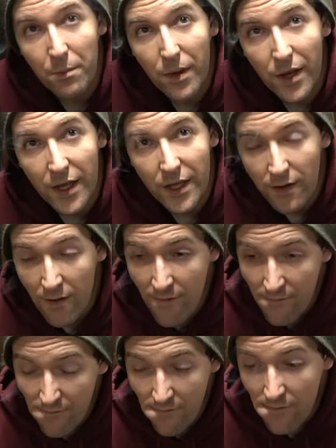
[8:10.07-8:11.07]
but
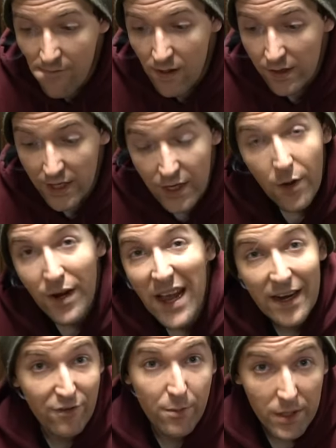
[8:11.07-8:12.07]
you know, not
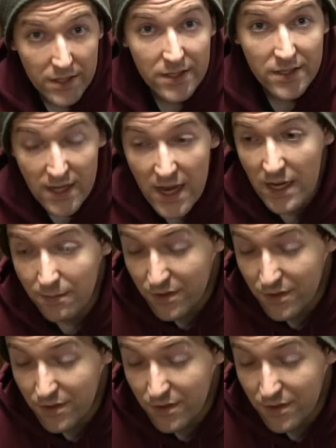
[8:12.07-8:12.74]
everybody's the same.